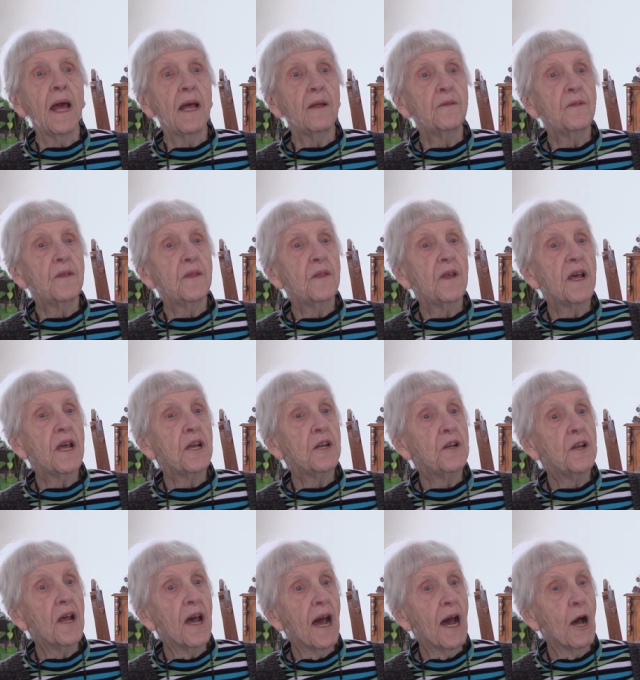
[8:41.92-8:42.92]
and they
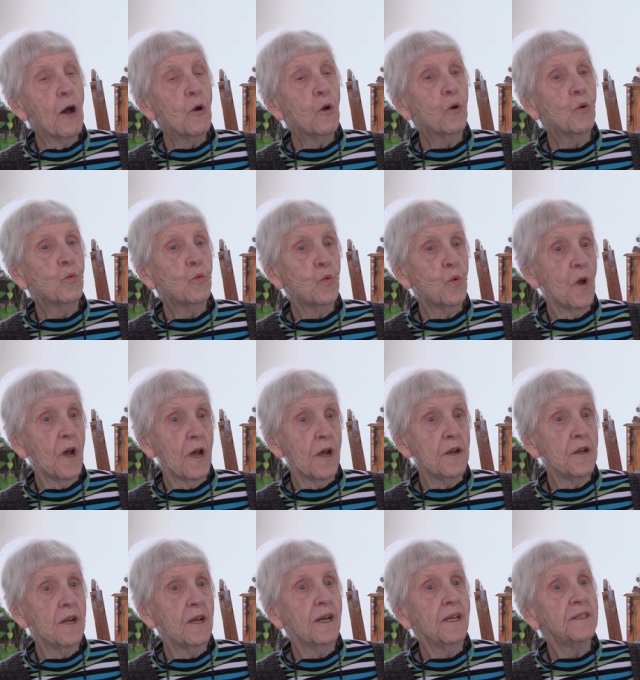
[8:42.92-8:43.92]
now run